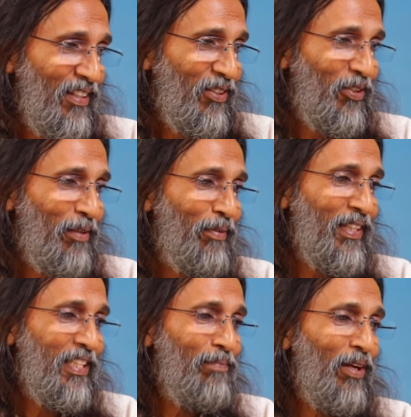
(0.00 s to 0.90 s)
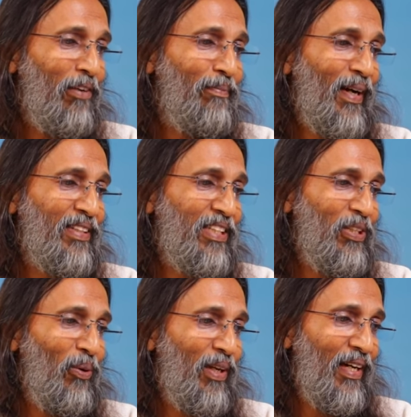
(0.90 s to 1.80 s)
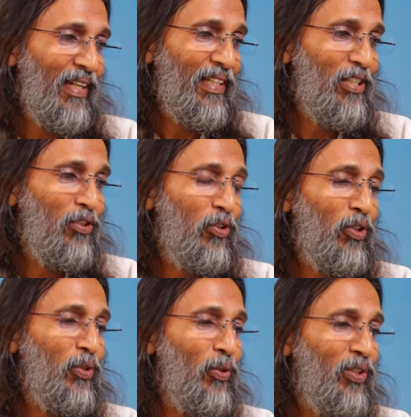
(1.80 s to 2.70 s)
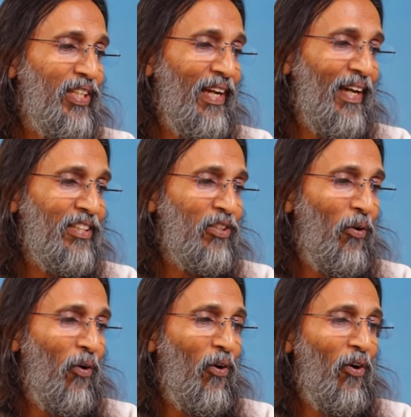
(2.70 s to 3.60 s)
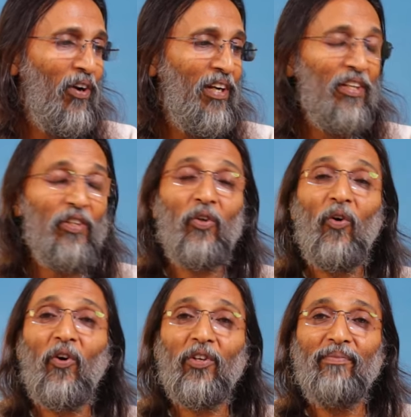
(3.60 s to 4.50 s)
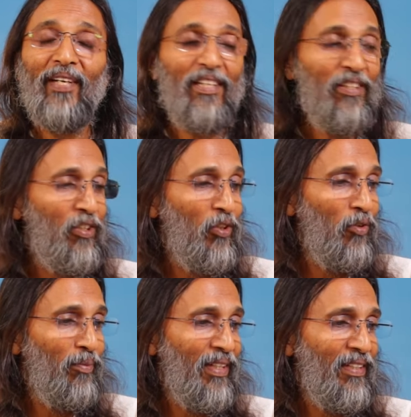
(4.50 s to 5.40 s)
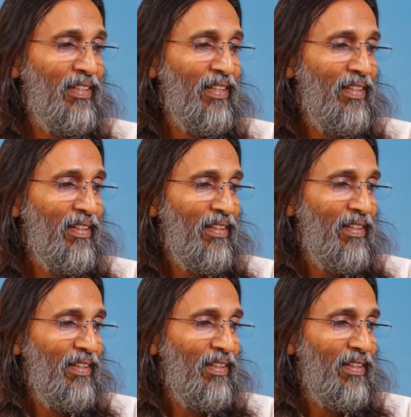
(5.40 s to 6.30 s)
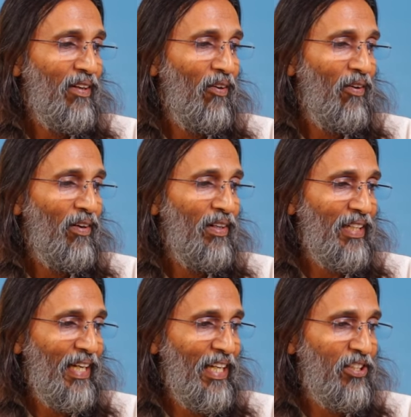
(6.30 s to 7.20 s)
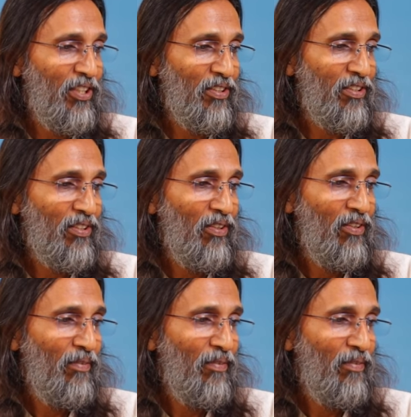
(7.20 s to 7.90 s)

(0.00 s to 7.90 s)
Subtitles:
So the principle of bhakti yoga is to utilize all normal human relations.